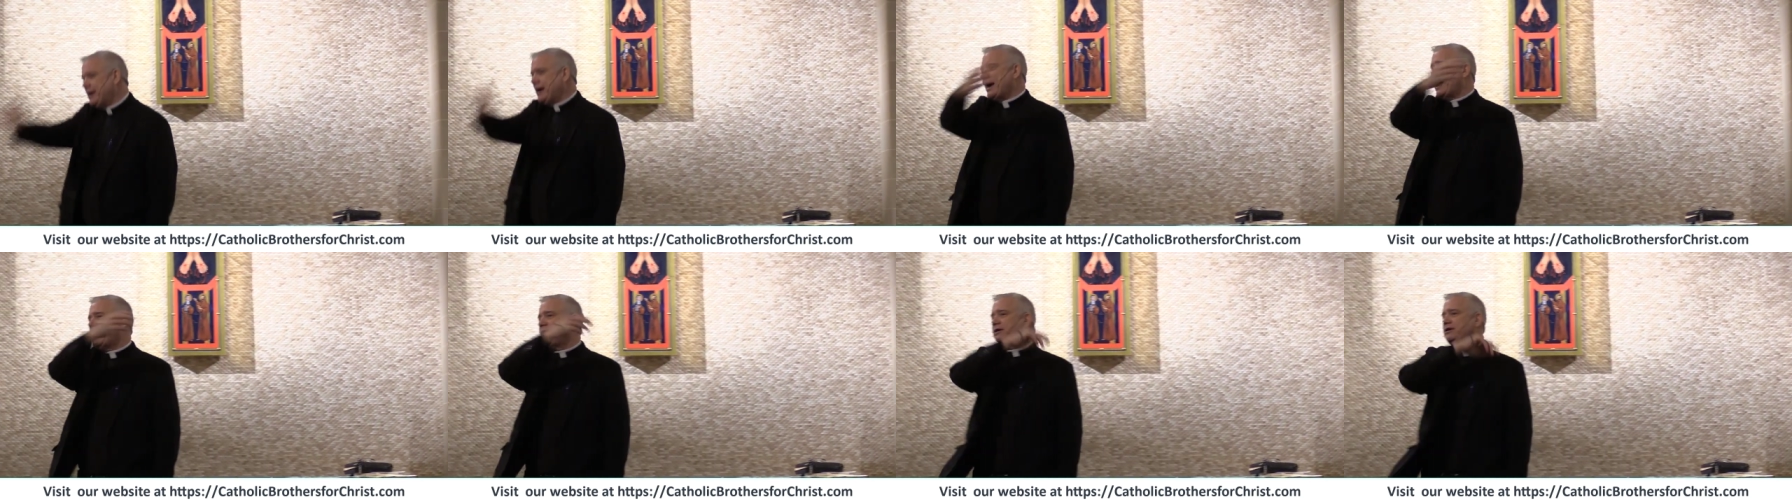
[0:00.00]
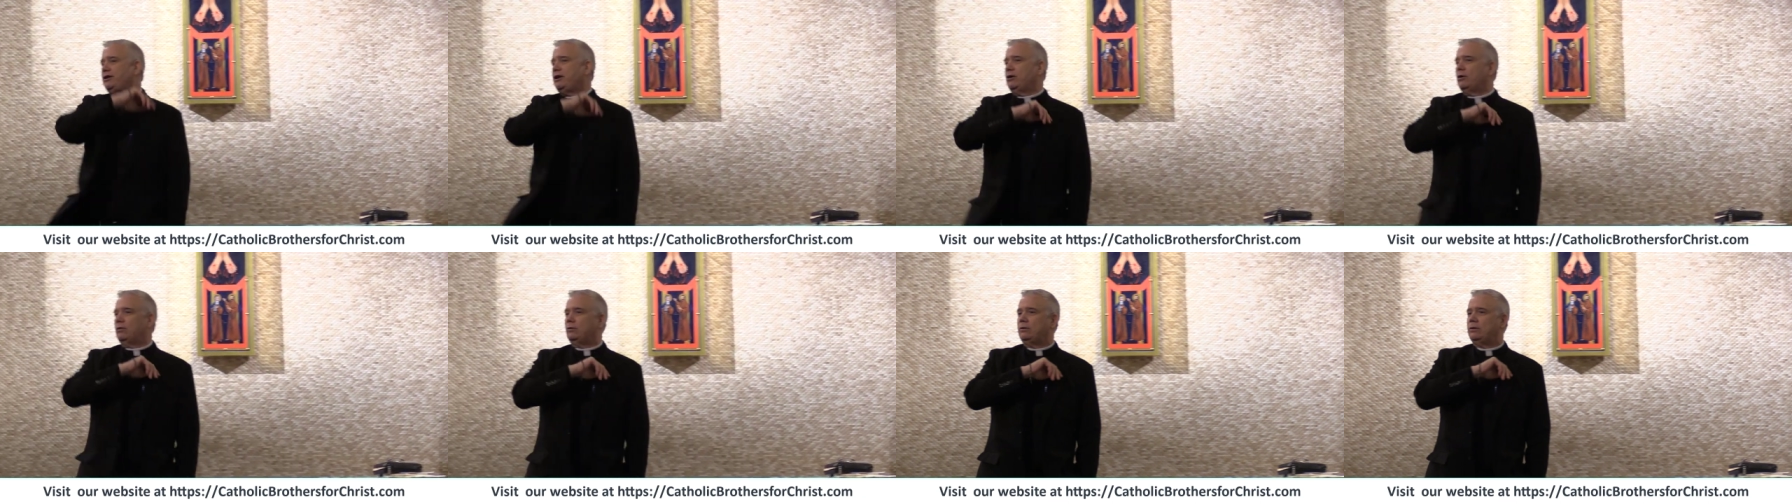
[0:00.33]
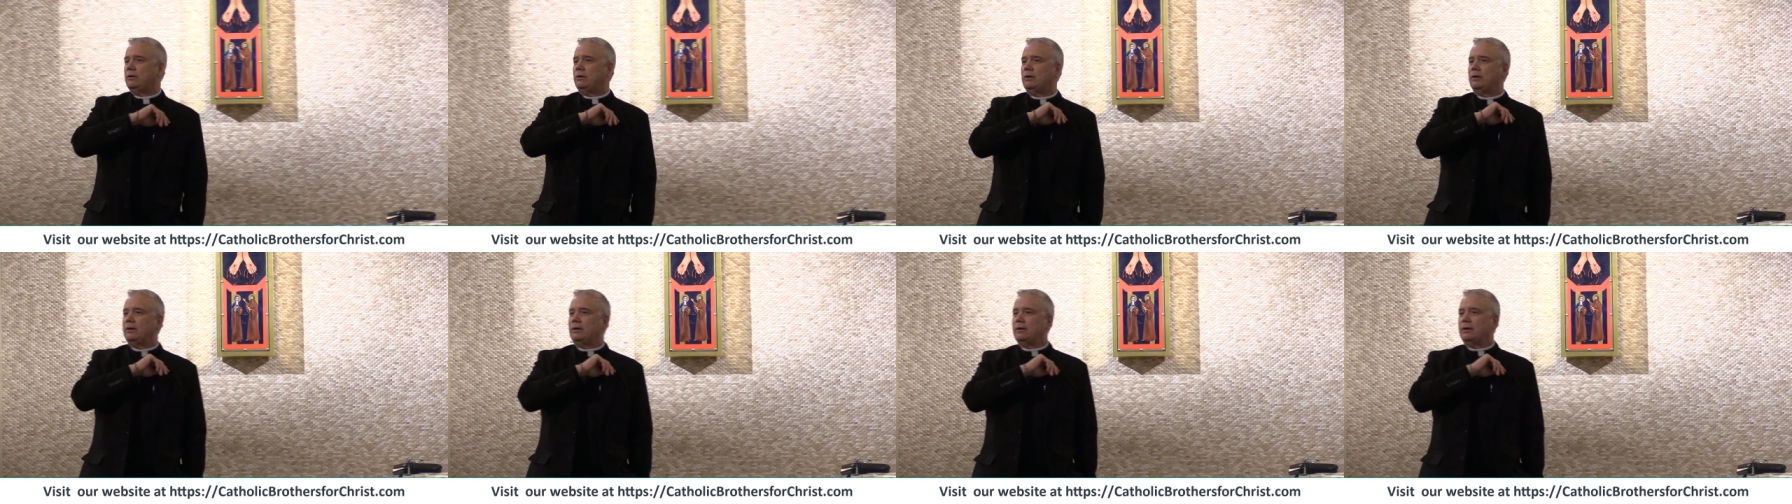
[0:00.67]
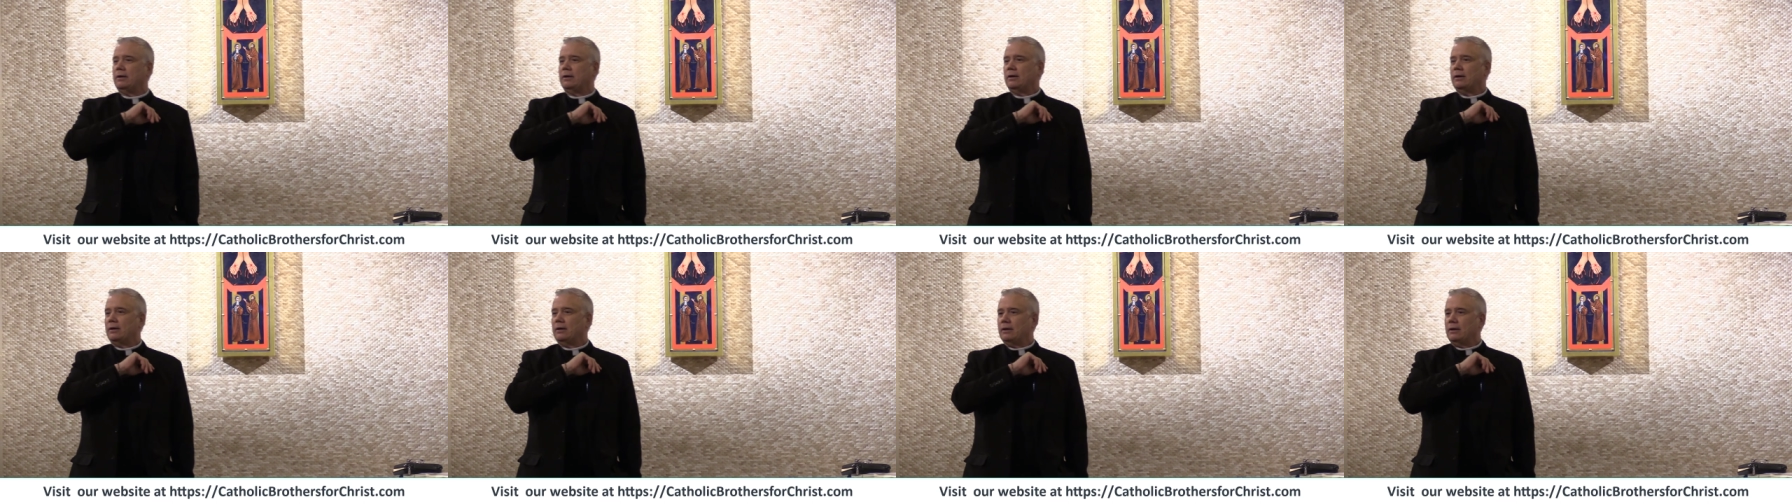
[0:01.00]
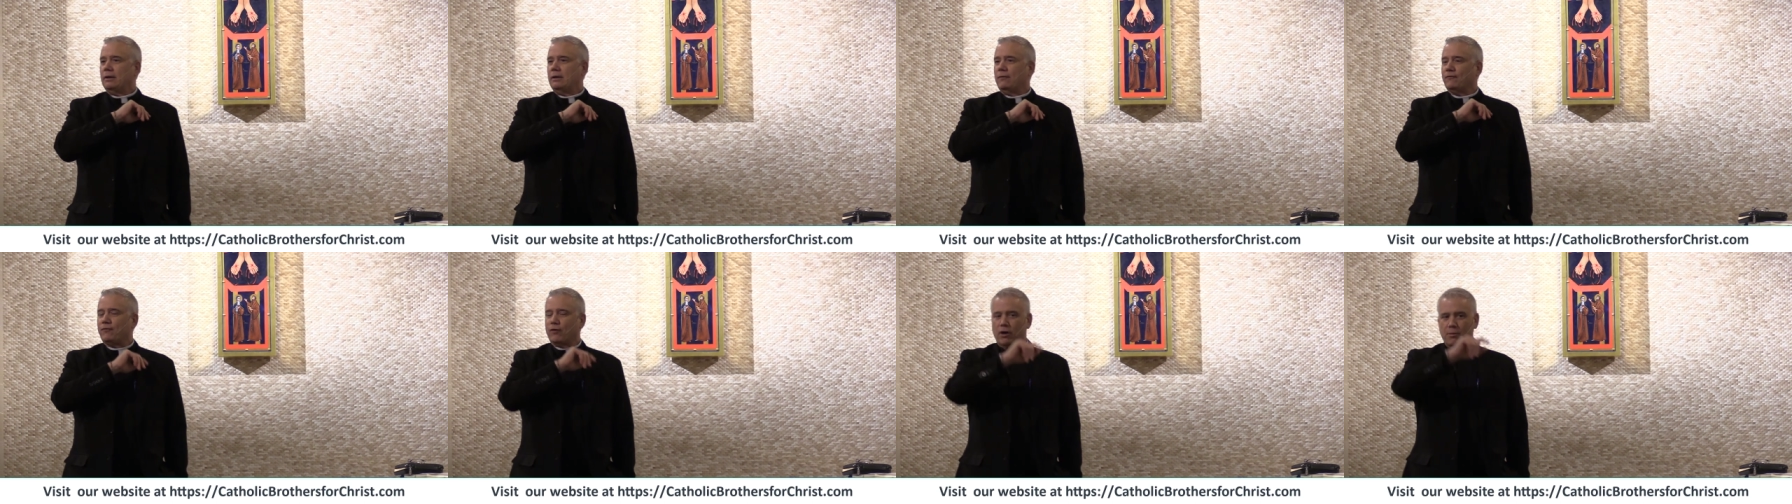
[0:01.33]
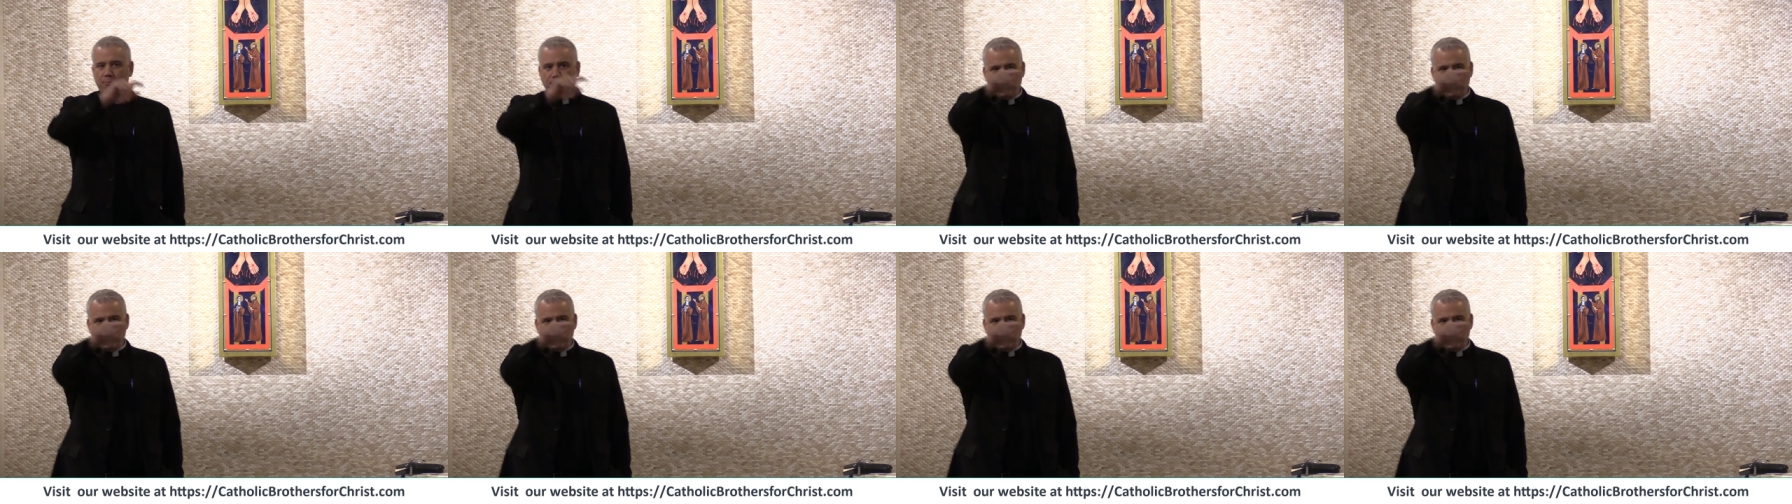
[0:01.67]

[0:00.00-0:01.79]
you got to do for a